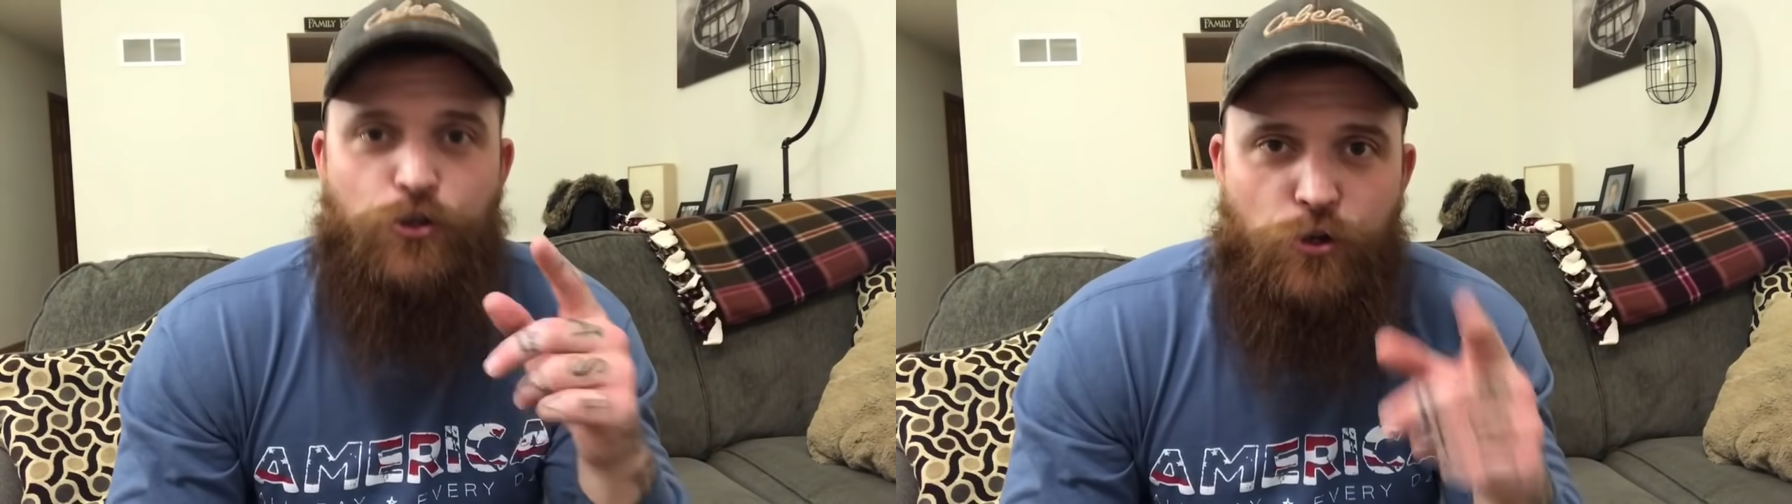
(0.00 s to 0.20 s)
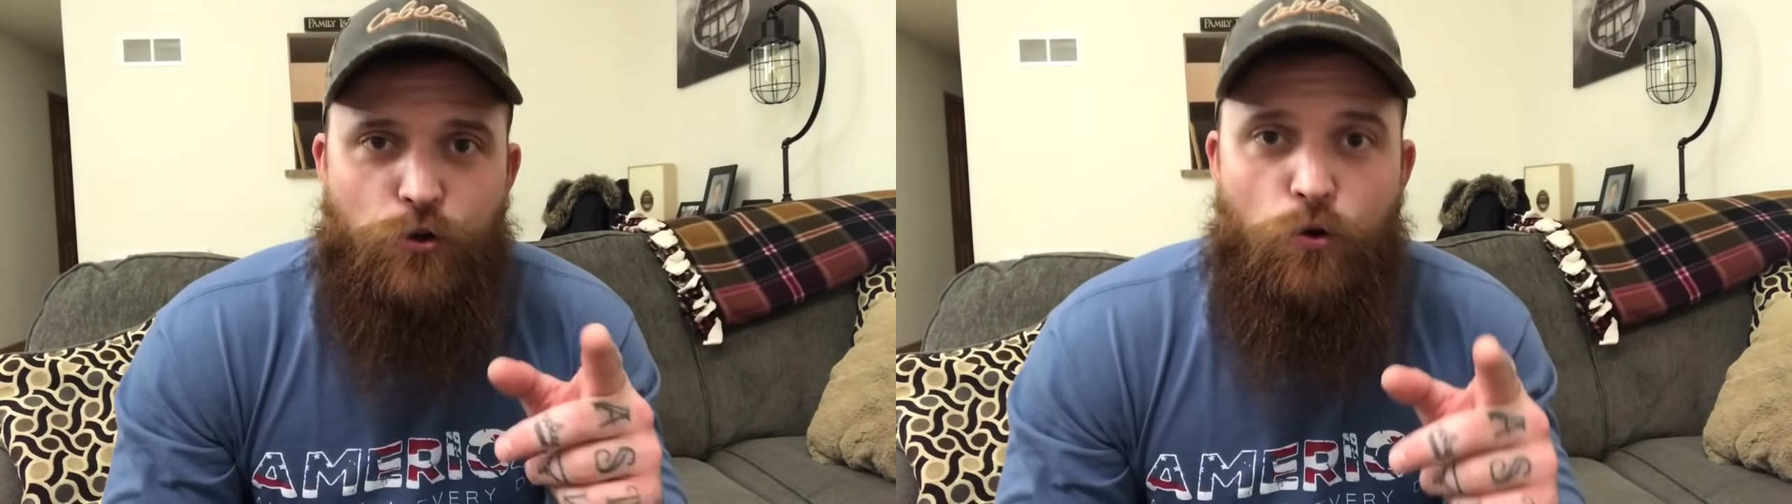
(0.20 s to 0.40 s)

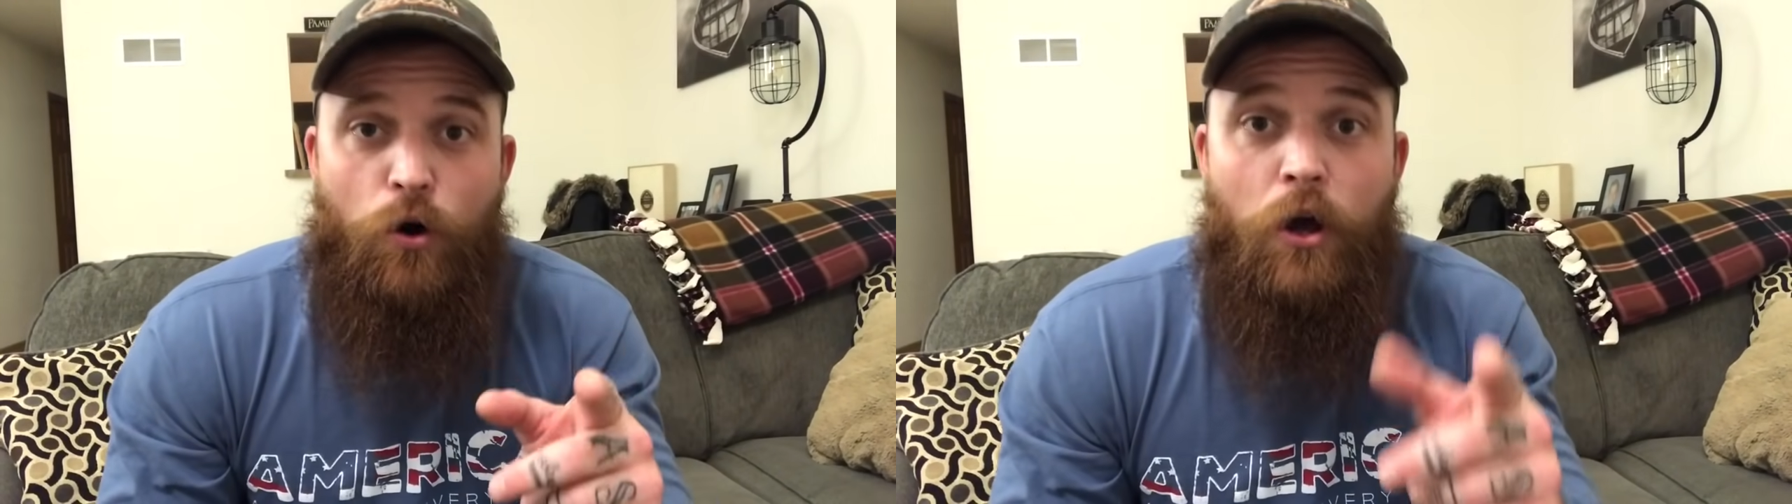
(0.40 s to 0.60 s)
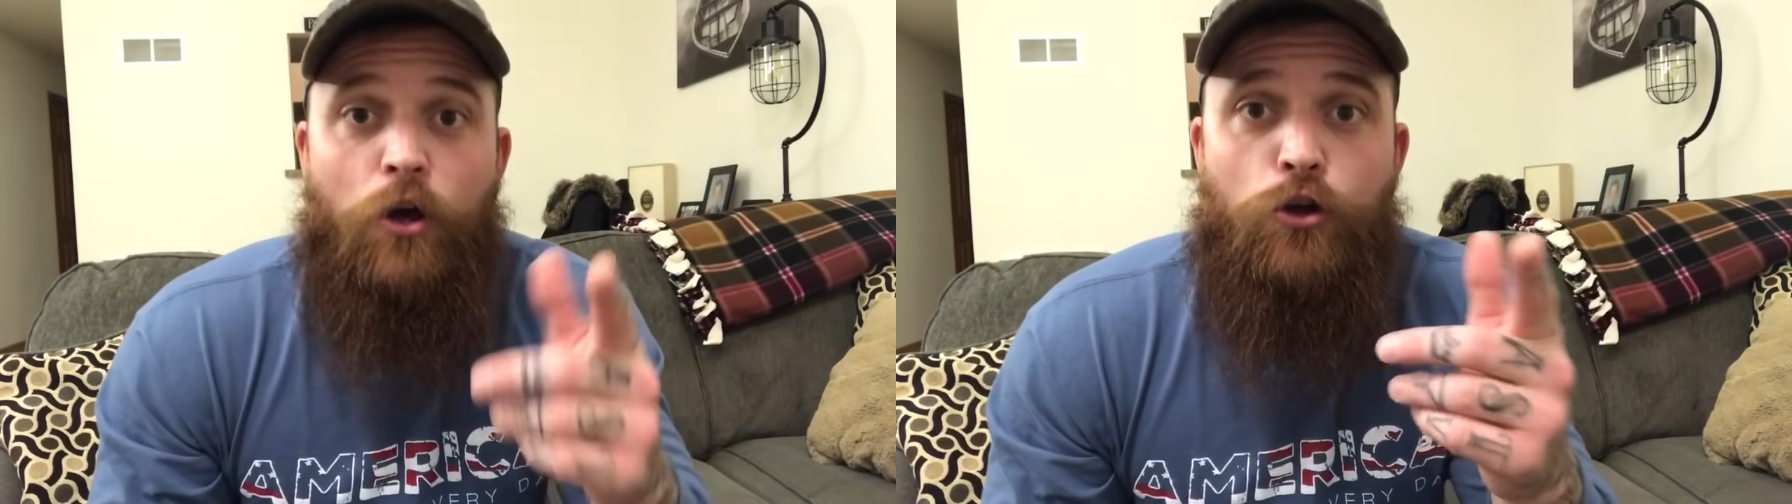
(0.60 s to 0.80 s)
you,
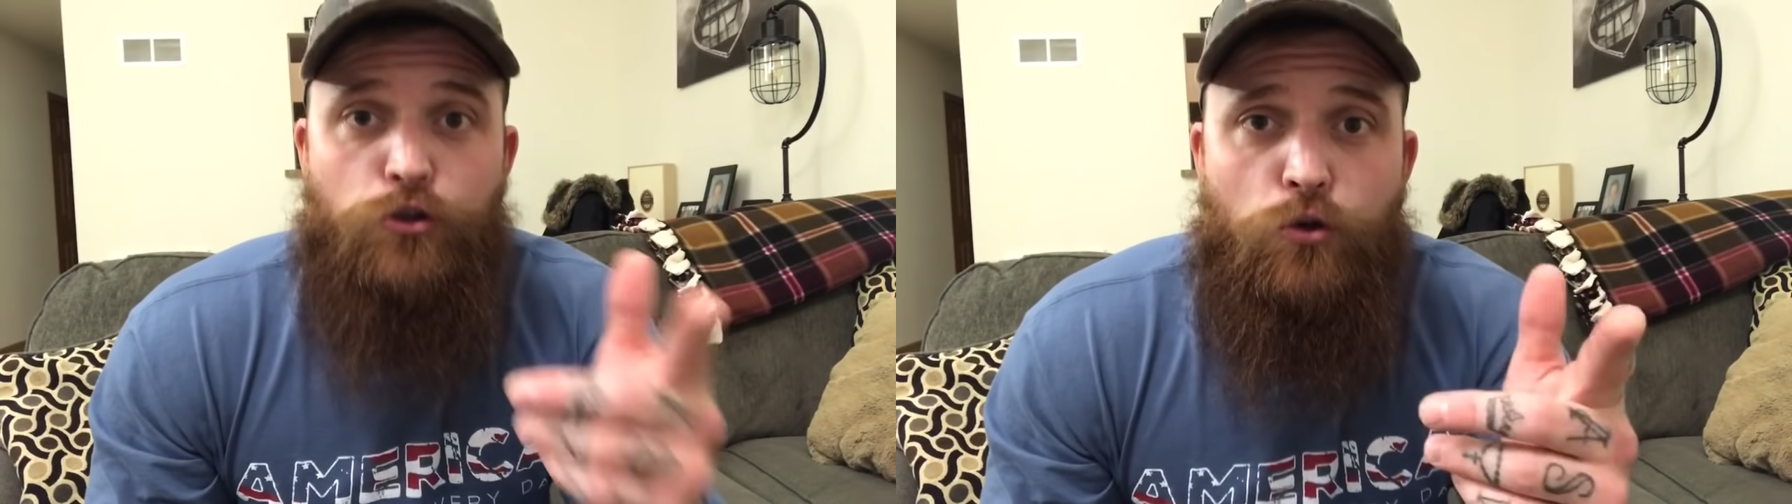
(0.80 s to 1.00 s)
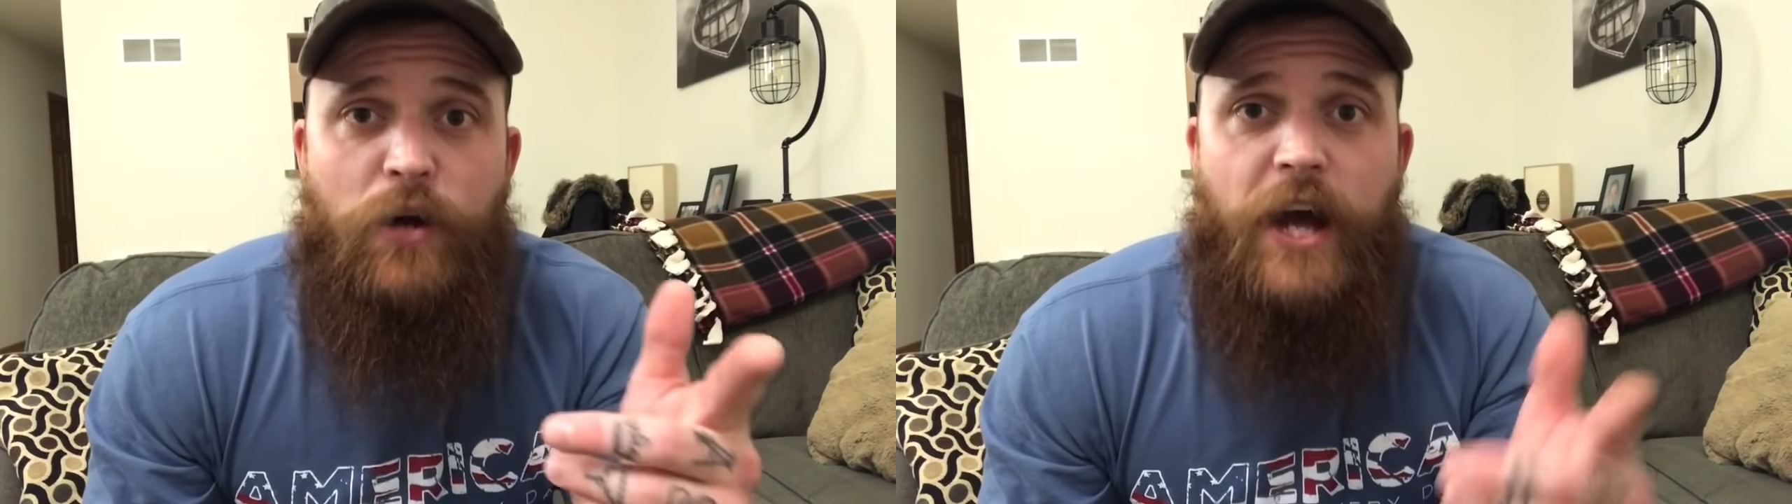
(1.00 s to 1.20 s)

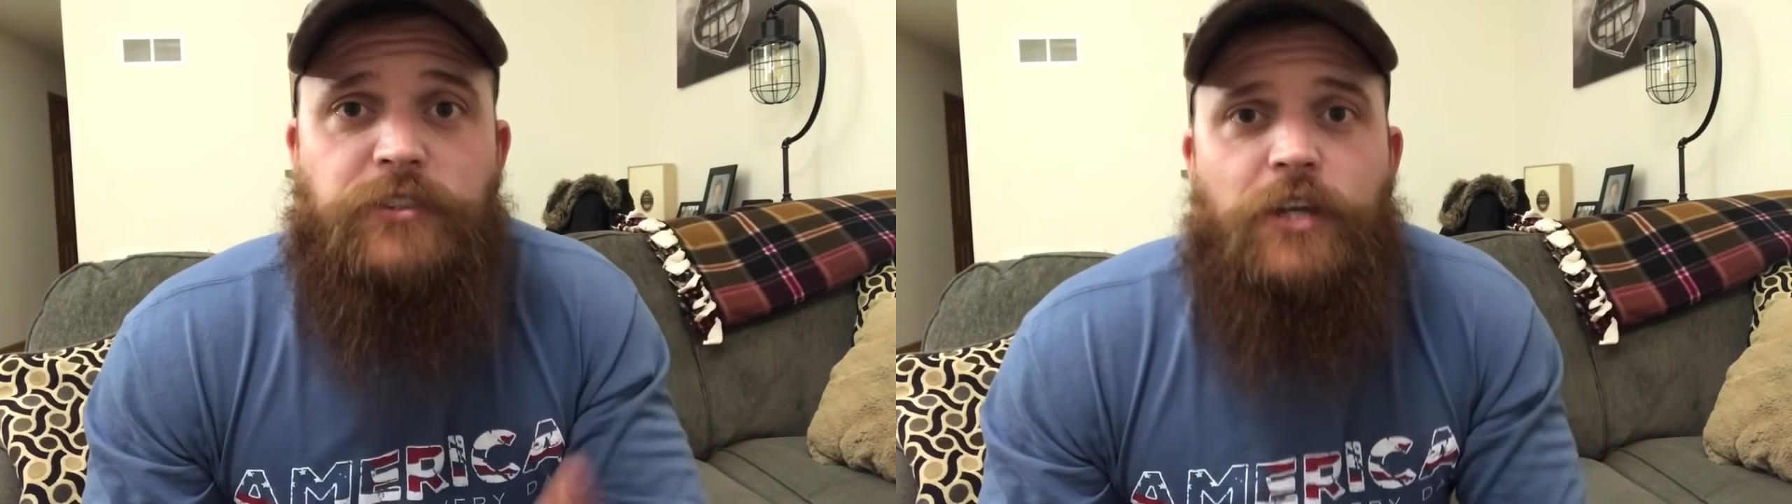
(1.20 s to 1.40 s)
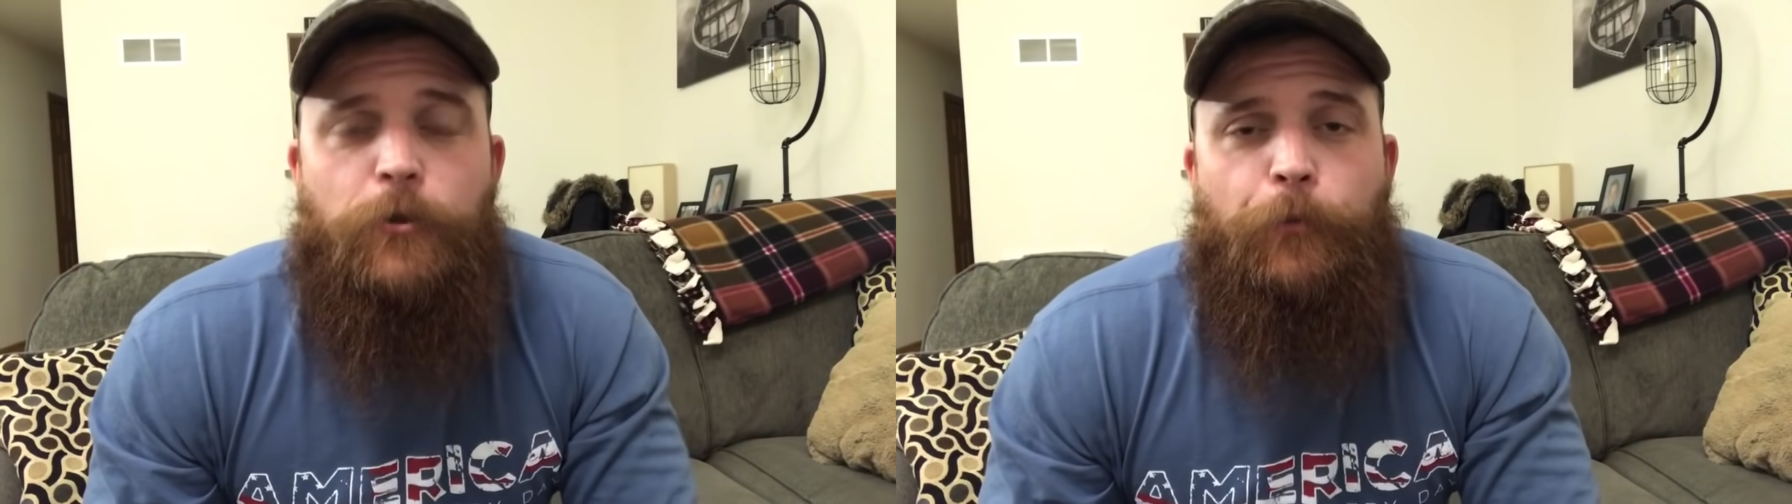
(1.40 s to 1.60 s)
you
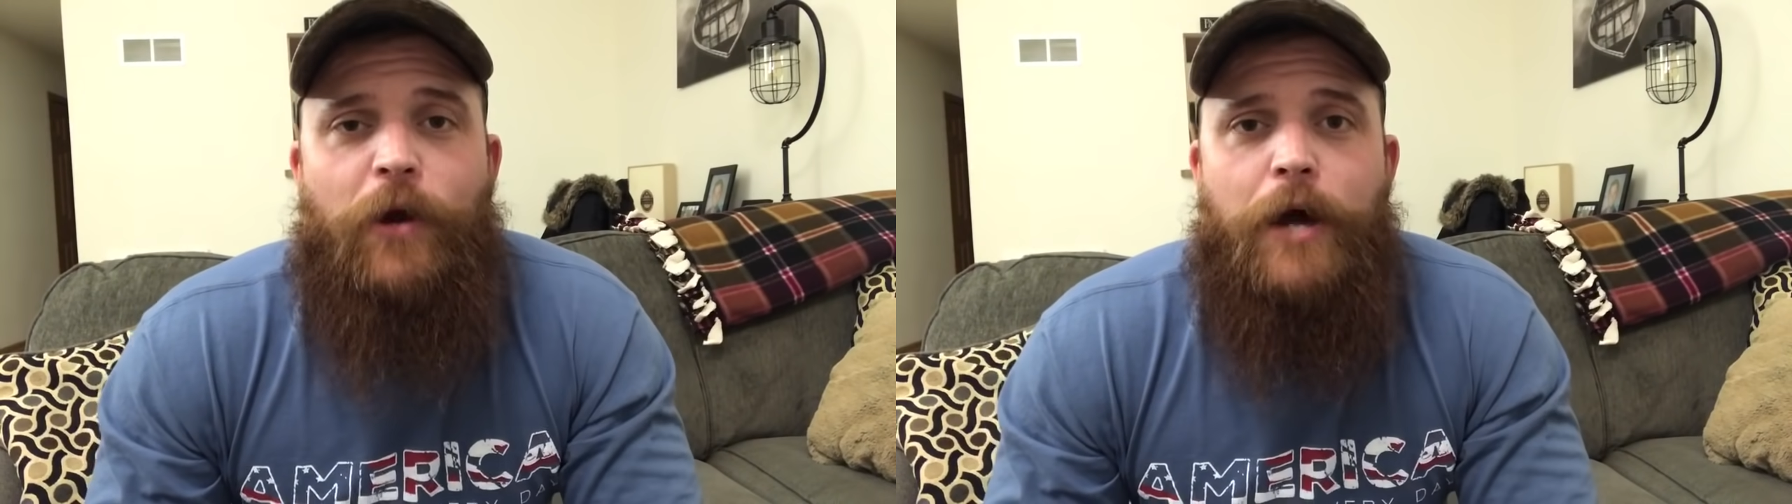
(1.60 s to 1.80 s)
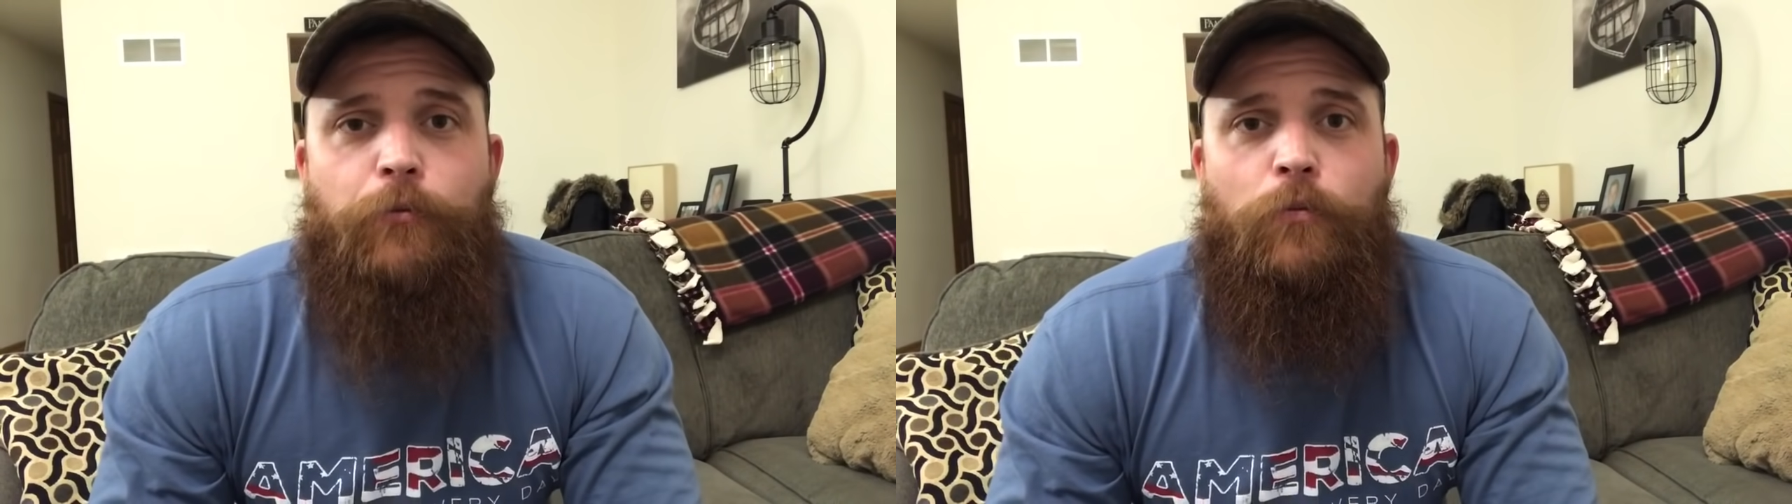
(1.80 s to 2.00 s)
guys are the
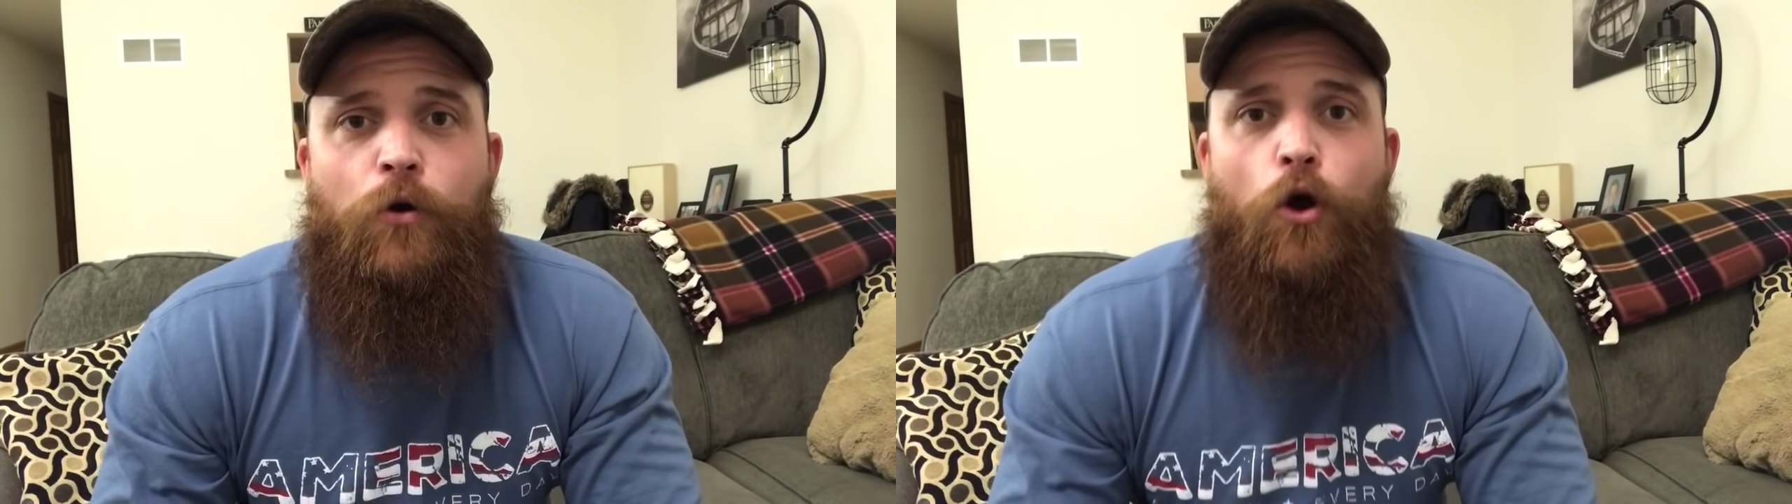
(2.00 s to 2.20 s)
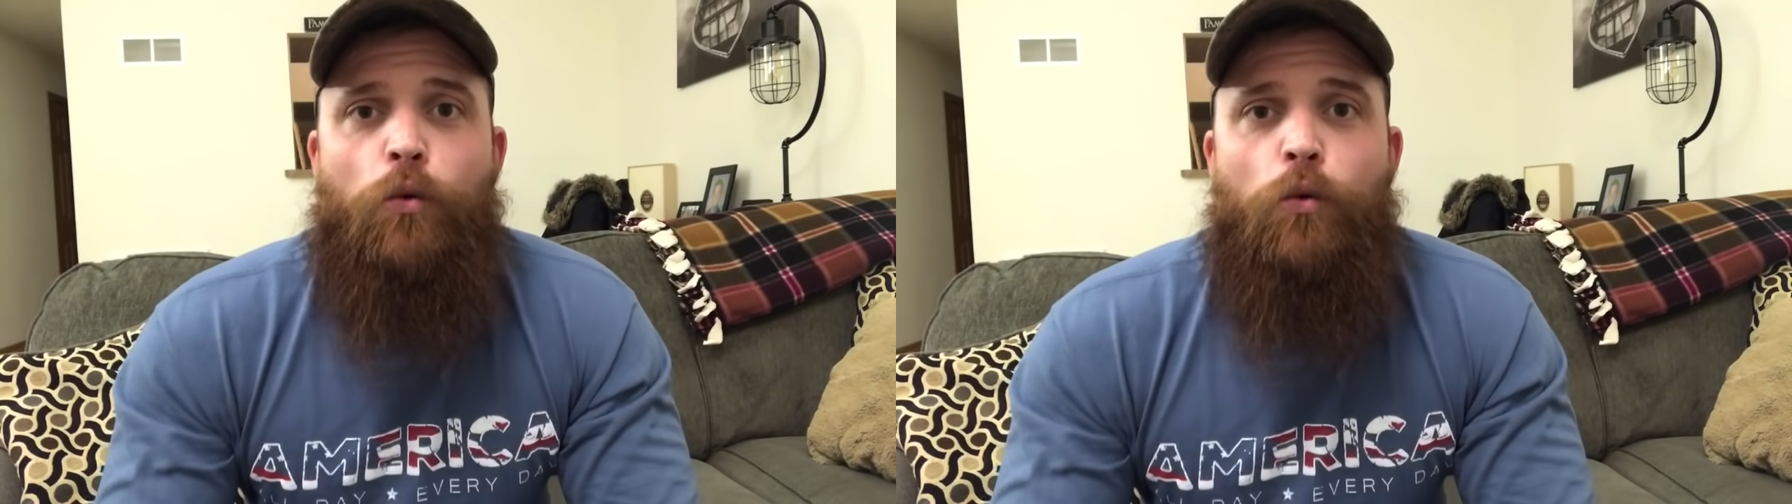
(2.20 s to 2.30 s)
problem.